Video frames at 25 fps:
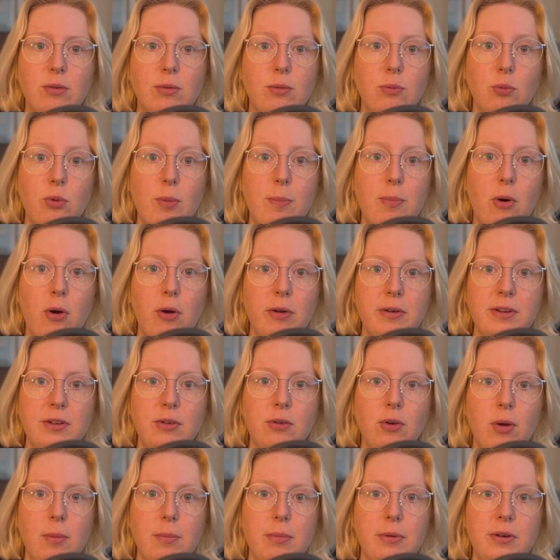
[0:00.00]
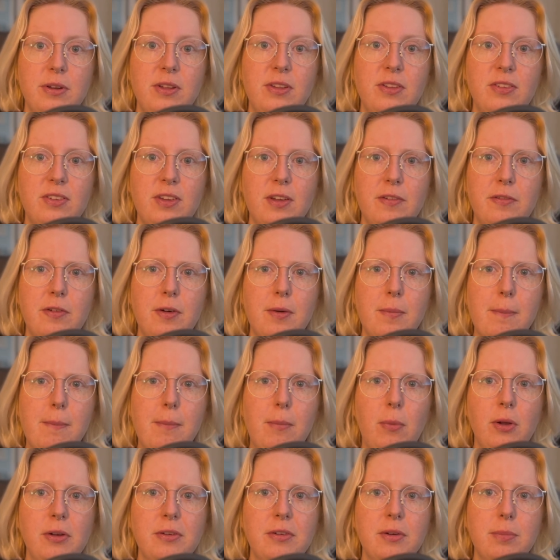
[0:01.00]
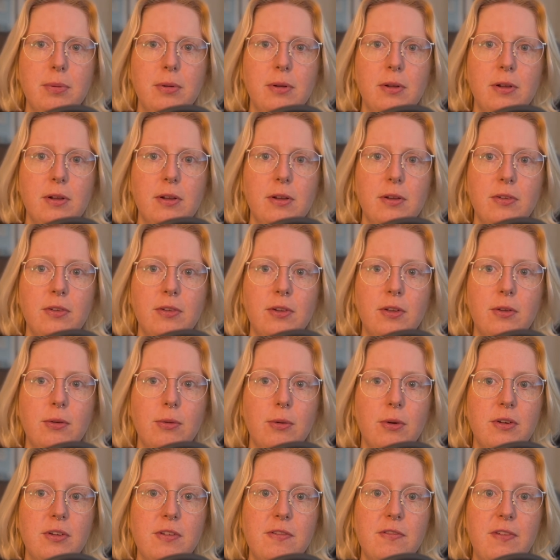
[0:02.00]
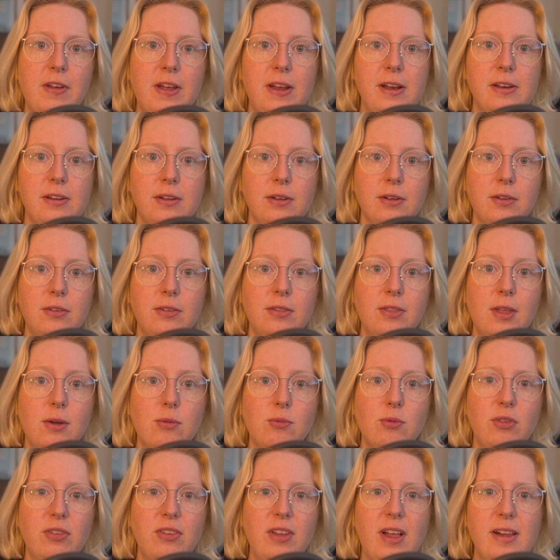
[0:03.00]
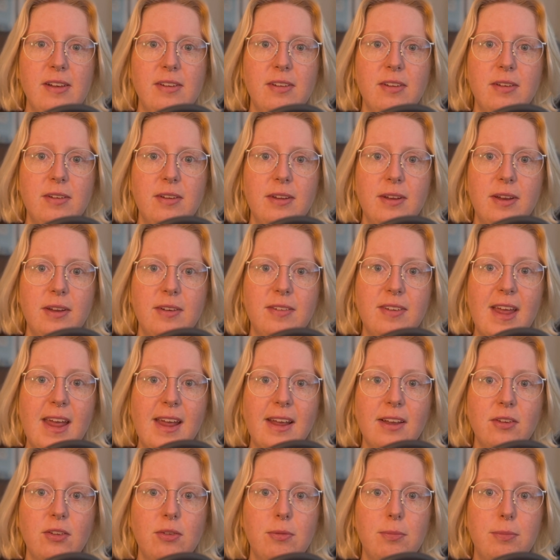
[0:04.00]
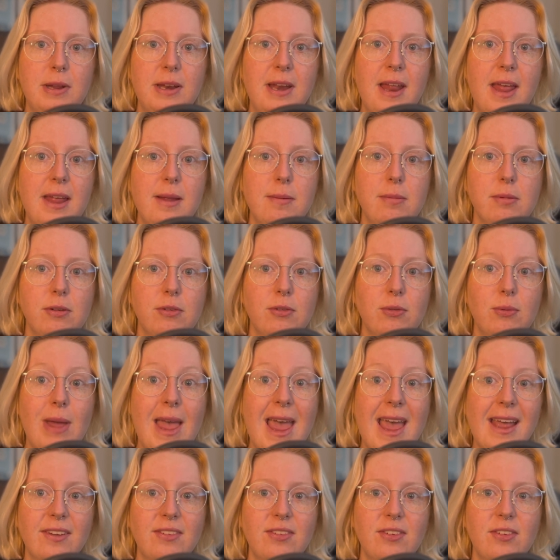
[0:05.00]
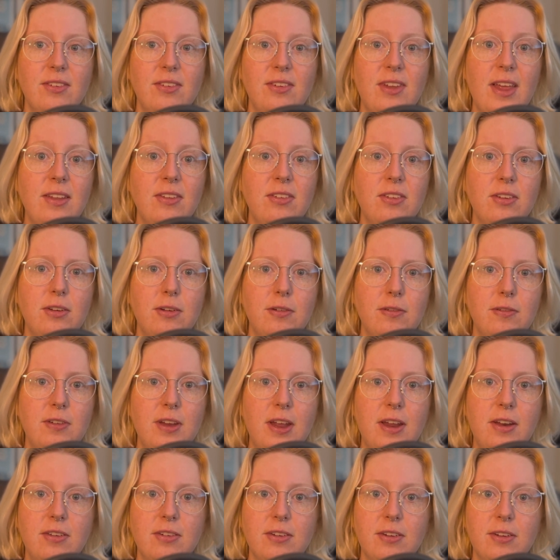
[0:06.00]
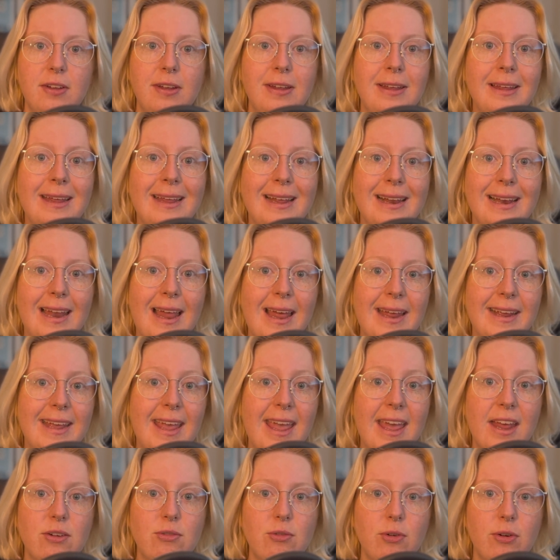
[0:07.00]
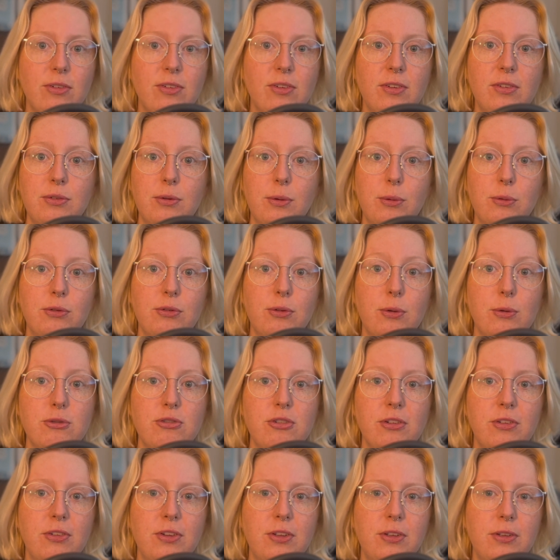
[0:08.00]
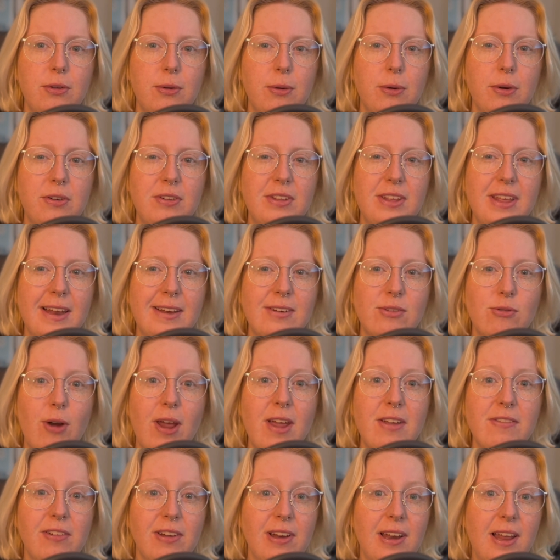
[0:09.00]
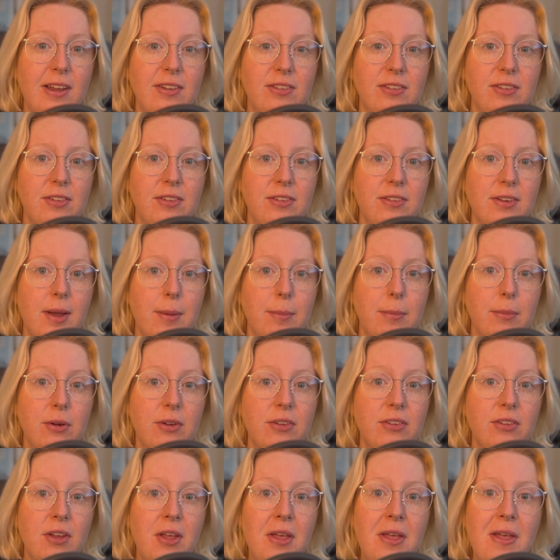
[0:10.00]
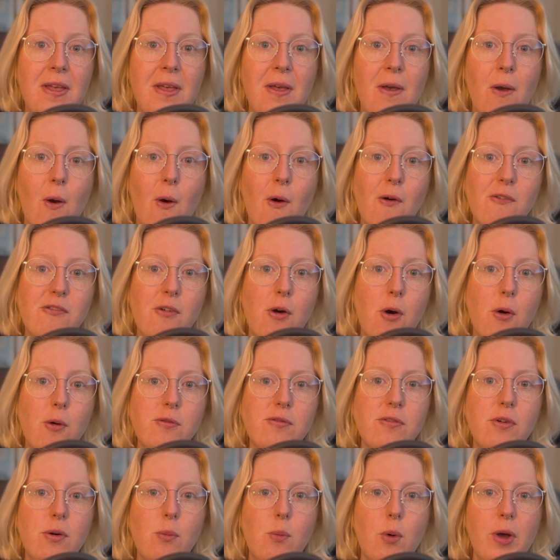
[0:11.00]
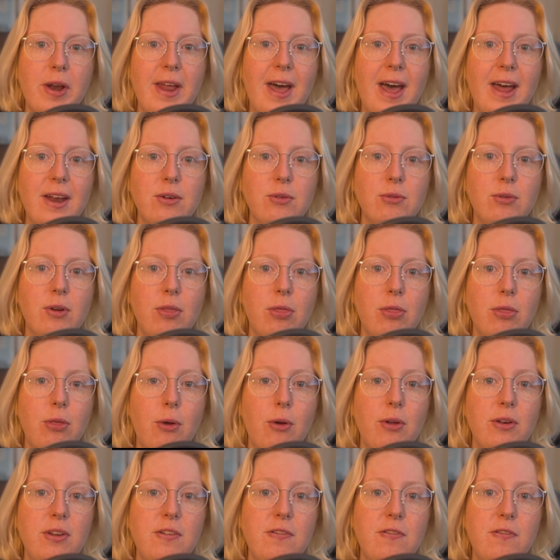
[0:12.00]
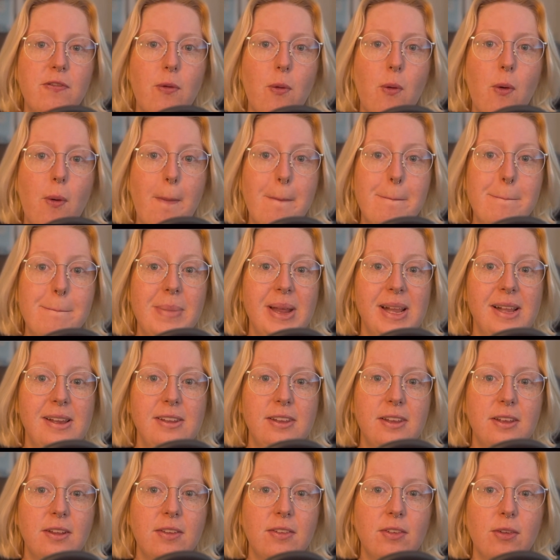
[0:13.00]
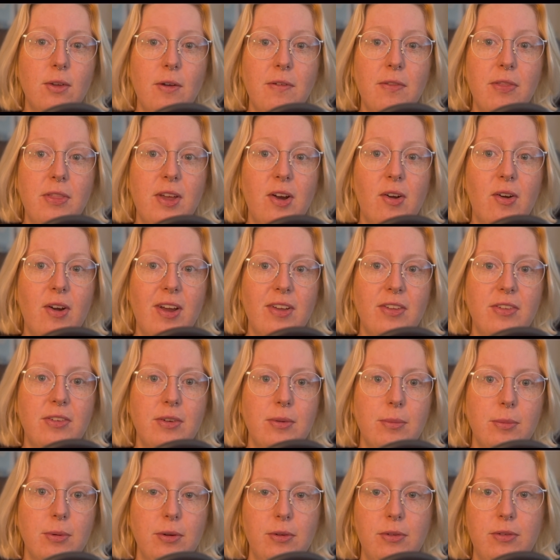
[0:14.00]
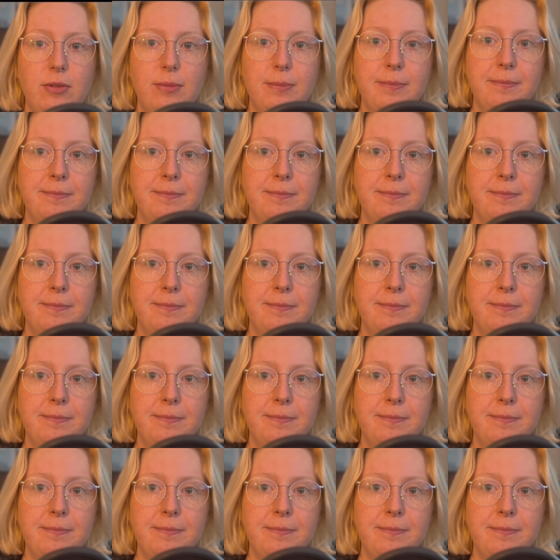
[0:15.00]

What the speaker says: reporting company suffered multiple security failures that resulted in attackers being able to access sensitive data like addresses or social security and driver license numbers of over 134 million of their customers.